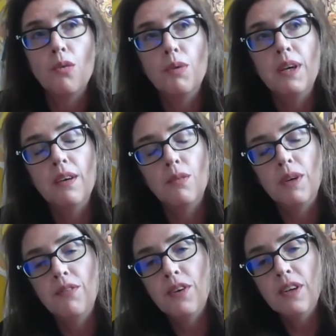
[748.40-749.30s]

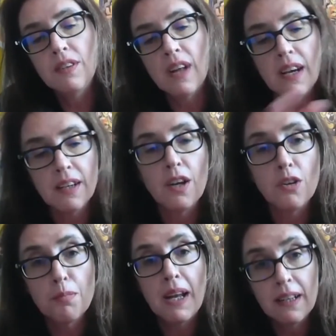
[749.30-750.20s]
we first
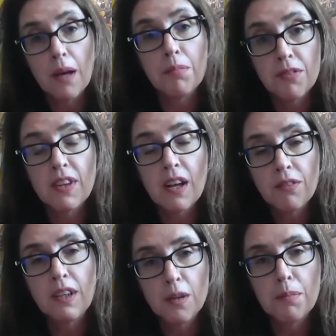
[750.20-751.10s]
diagnose maladaptive self
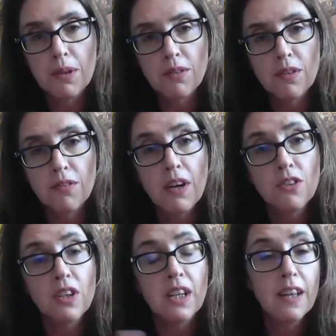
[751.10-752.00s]
and interpersonal
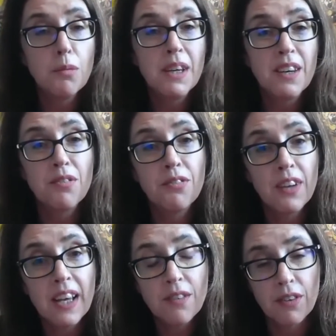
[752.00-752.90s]
function, and then we give
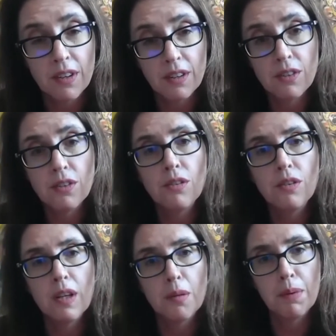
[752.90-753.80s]
flavor to
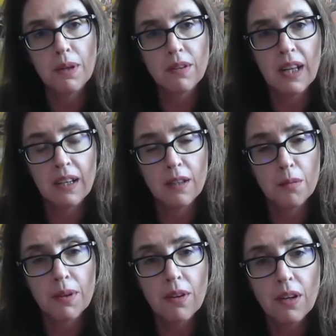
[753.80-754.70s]
the personality
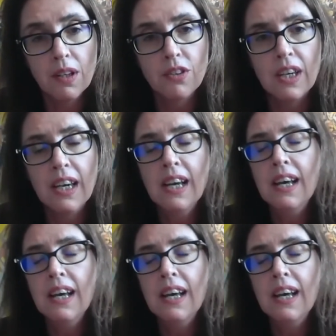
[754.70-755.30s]
pathology.